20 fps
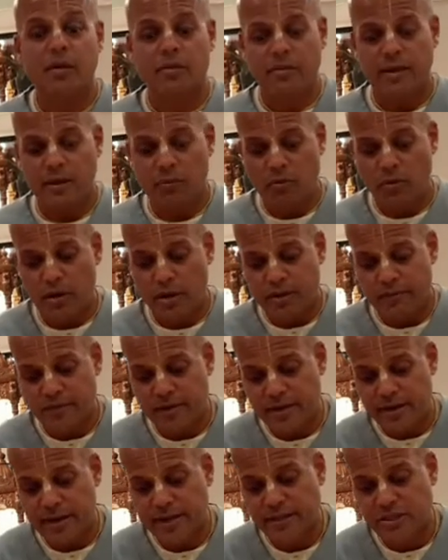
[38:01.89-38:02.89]
They weren't
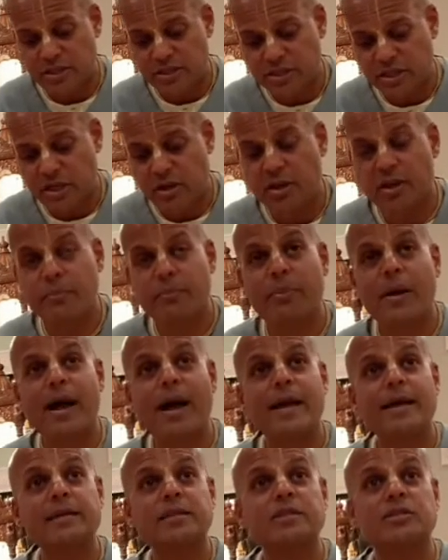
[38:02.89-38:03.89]
even necessarily
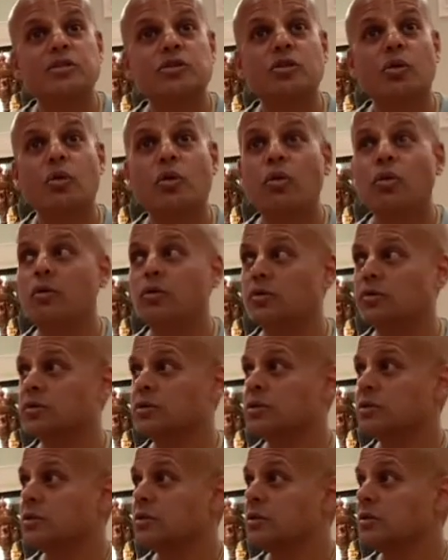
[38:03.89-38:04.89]
pious
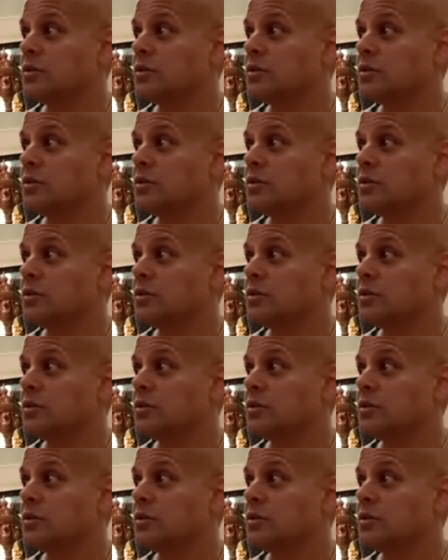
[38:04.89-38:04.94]
souls.